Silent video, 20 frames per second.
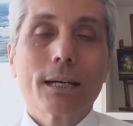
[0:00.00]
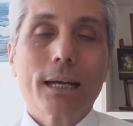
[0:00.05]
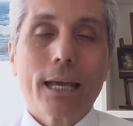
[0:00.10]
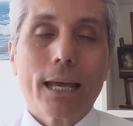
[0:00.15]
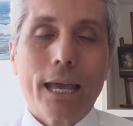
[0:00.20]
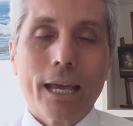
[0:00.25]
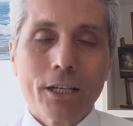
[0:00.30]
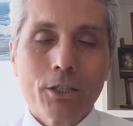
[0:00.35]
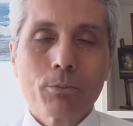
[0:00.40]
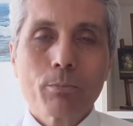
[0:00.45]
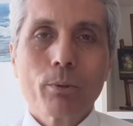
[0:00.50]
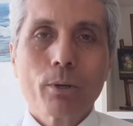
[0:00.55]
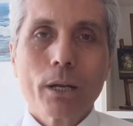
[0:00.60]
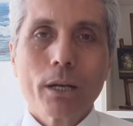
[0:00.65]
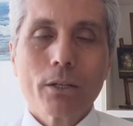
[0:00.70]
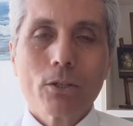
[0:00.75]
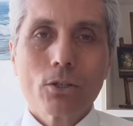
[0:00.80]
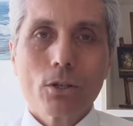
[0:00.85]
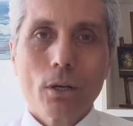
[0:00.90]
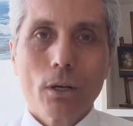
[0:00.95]

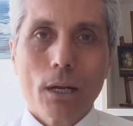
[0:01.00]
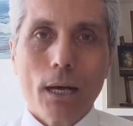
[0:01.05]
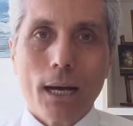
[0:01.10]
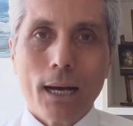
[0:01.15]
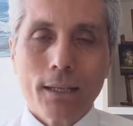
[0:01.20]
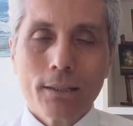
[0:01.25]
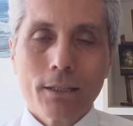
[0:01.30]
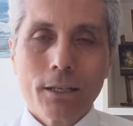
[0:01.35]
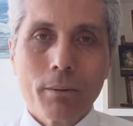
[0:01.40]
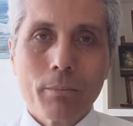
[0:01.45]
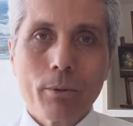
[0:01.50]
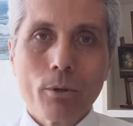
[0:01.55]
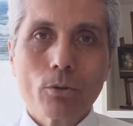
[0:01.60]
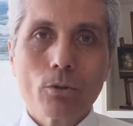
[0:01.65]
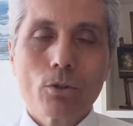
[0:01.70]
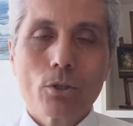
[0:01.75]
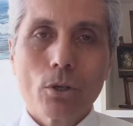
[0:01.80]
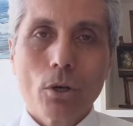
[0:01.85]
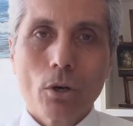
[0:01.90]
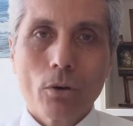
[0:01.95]
exponential
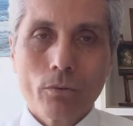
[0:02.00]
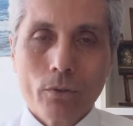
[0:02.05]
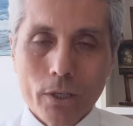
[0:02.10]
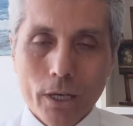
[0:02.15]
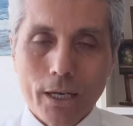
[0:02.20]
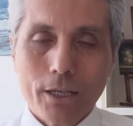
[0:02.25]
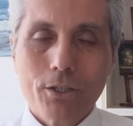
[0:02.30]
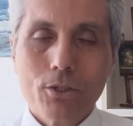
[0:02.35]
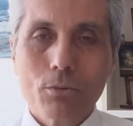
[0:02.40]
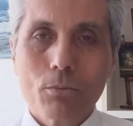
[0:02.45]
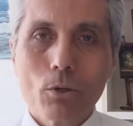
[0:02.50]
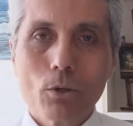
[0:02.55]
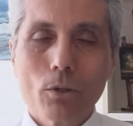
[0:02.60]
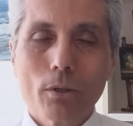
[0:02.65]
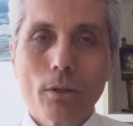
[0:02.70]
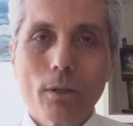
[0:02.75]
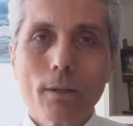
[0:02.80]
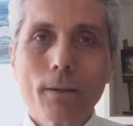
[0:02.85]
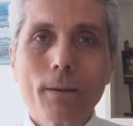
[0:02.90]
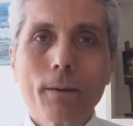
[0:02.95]
attributes of the EXO
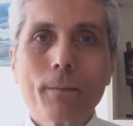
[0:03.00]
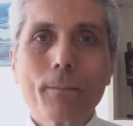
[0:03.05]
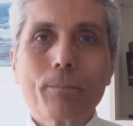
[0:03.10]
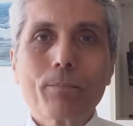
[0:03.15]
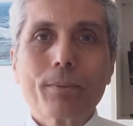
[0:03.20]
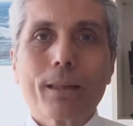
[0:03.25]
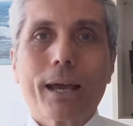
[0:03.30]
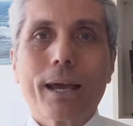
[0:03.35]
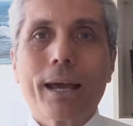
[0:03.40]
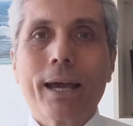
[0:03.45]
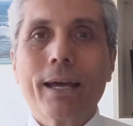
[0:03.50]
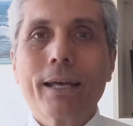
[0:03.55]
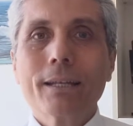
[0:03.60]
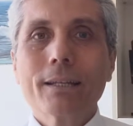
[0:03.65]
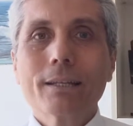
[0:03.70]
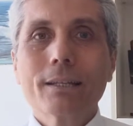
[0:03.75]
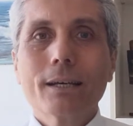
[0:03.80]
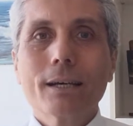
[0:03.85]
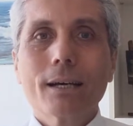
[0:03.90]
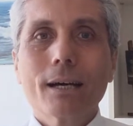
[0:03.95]
model.
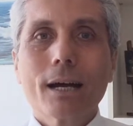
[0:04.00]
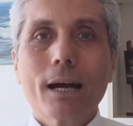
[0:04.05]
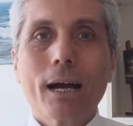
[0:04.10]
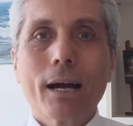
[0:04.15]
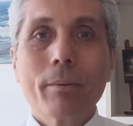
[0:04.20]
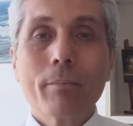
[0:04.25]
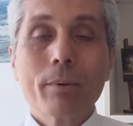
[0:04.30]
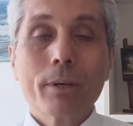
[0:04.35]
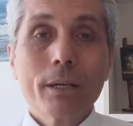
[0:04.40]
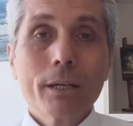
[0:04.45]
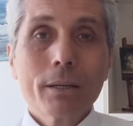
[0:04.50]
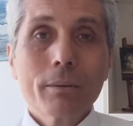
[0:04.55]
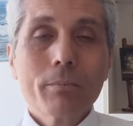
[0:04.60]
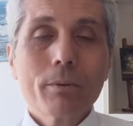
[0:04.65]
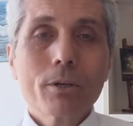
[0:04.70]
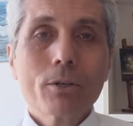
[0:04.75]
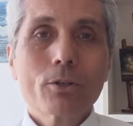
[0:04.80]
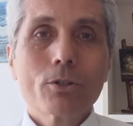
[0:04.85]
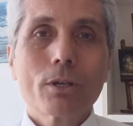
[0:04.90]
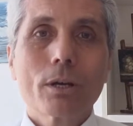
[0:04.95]
And I'm here
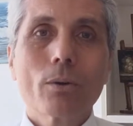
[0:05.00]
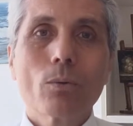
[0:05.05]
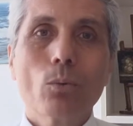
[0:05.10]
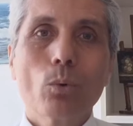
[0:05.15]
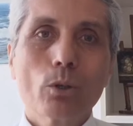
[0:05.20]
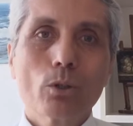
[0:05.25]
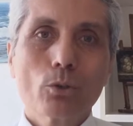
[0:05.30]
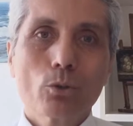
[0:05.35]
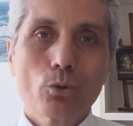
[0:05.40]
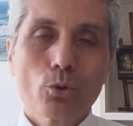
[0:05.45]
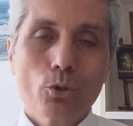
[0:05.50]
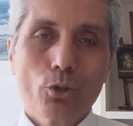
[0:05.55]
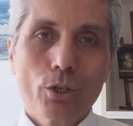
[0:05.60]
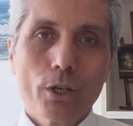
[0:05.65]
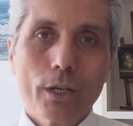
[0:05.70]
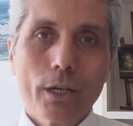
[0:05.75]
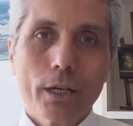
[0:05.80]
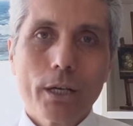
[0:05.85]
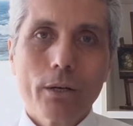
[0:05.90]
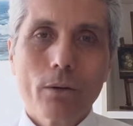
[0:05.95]
because I want to
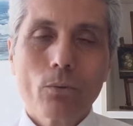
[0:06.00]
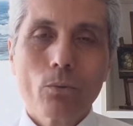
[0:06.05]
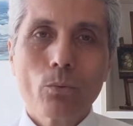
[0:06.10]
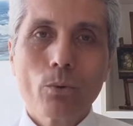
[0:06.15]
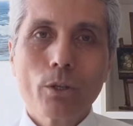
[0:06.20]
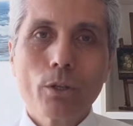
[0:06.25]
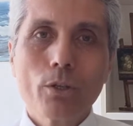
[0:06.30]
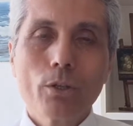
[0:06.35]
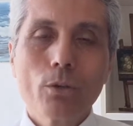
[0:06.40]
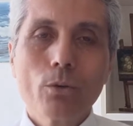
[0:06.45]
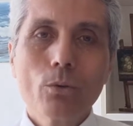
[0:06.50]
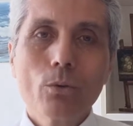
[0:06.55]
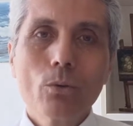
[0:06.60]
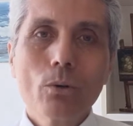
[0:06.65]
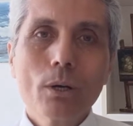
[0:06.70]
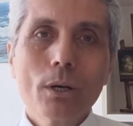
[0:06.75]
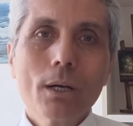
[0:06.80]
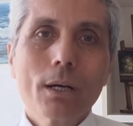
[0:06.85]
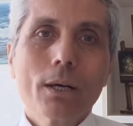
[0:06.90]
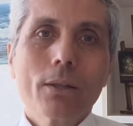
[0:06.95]
share with you
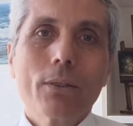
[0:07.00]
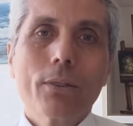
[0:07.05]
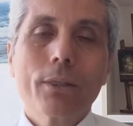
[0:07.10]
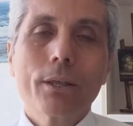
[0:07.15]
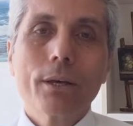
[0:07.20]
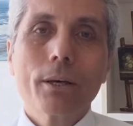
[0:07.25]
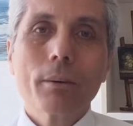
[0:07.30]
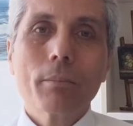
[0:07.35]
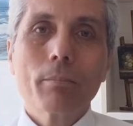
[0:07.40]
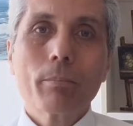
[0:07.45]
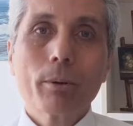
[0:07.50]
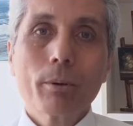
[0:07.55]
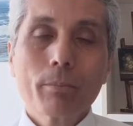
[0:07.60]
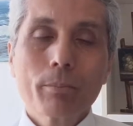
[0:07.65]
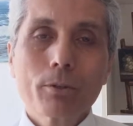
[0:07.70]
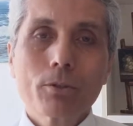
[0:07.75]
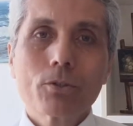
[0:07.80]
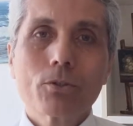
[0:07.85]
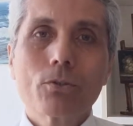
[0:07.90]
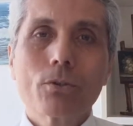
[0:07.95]
the
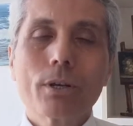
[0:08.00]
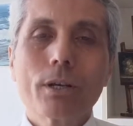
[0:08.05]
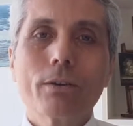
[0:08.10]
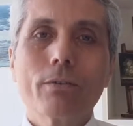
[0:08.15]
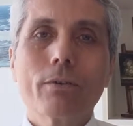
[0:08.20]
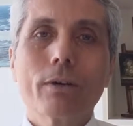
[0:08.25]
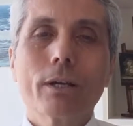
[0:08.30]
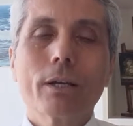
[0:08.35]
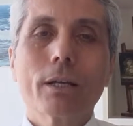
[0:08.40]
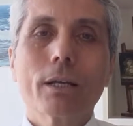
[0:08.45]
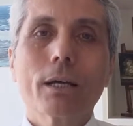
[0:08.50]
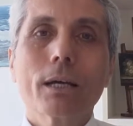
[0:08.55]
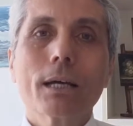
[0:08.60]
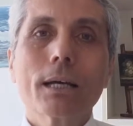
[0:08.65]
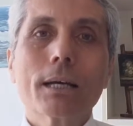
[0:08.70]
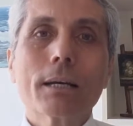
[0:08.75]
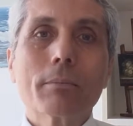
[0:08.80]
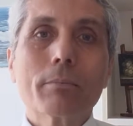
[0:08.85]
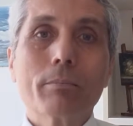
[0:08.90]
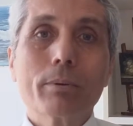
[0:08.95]
purpose-driven
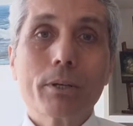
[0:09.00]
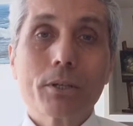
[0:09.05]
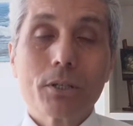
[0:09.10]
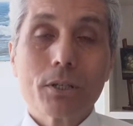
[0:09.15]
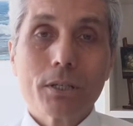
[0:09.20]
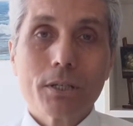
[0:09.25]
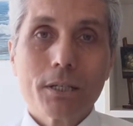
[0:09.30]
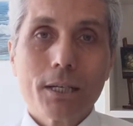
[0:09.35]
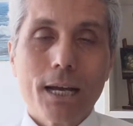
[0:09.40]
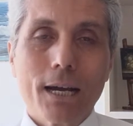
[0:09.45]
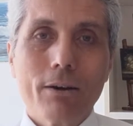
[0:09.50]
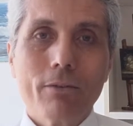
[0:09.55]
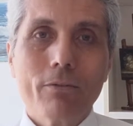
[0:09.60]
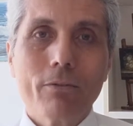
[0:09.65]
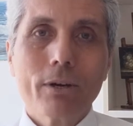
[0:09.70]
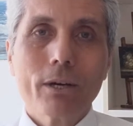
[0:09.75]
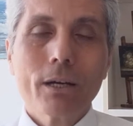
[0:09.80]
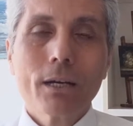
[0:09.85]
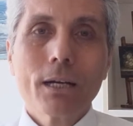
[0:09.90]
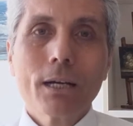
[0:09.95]
business
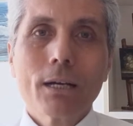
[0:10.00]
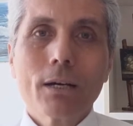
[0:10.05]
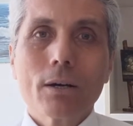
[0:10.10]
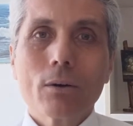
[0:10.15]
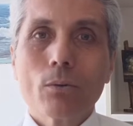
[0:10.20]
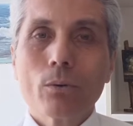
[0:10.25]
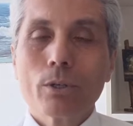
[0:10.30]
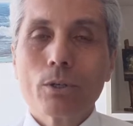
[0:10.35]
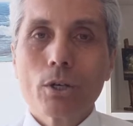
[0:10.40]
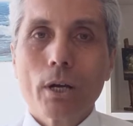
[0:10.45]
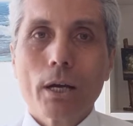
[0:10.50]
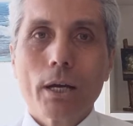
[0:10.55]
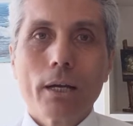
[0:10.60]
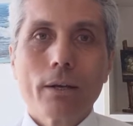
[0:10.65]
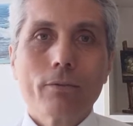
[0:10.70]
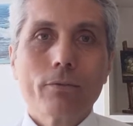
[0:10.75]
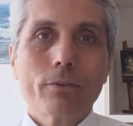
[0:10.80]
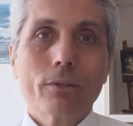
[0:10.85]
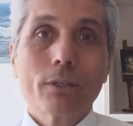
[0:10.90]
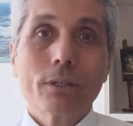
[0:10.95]
Canva, which
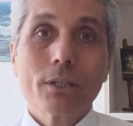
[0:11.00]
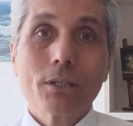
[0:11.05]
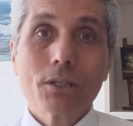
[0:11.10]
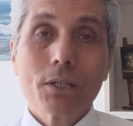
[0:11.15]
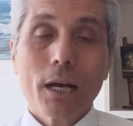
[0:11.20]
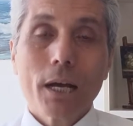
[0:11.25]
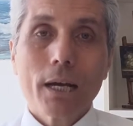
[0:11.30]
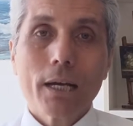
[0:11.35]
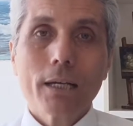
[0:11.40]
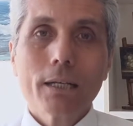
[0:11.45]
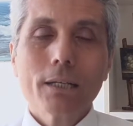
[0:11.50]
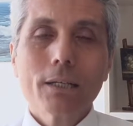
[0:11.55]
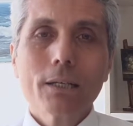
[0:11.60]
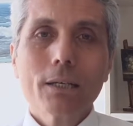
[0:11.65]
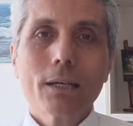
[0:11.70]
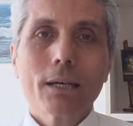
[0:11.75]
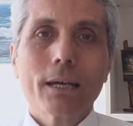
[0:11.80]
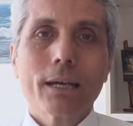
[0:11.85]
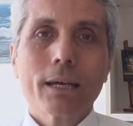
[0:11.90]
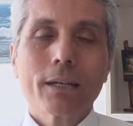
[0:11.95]
I've designed
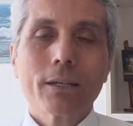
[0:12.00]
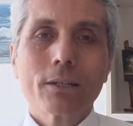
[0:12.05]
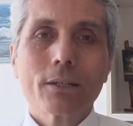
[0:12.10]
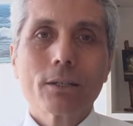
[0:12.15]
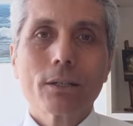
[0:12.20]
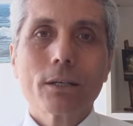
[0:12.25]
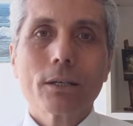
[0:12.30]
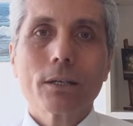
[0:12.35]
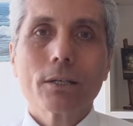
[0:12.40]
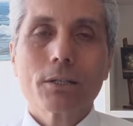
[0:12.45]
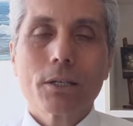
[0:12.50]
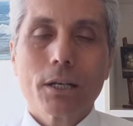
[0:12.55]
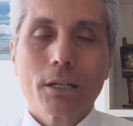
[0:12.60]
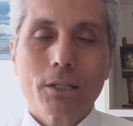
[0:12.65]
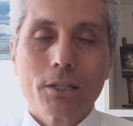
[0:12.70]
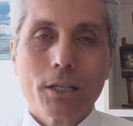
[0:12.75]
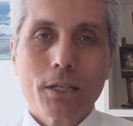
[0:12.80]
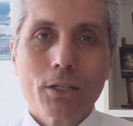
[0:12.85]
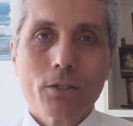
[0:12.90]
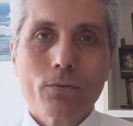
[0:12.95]
and
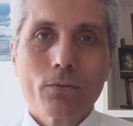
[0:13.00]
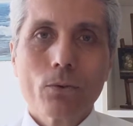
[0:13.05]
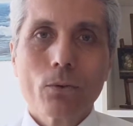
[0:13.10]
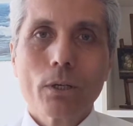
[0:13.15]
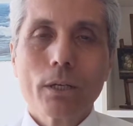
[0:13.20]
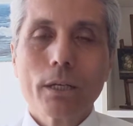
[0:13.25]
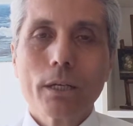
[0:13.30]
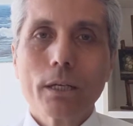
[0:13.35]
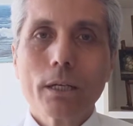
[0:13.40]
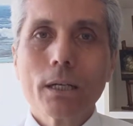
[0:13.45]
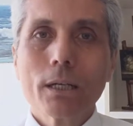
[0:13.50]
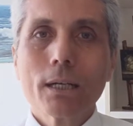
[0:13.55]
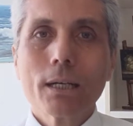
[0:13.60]
successfully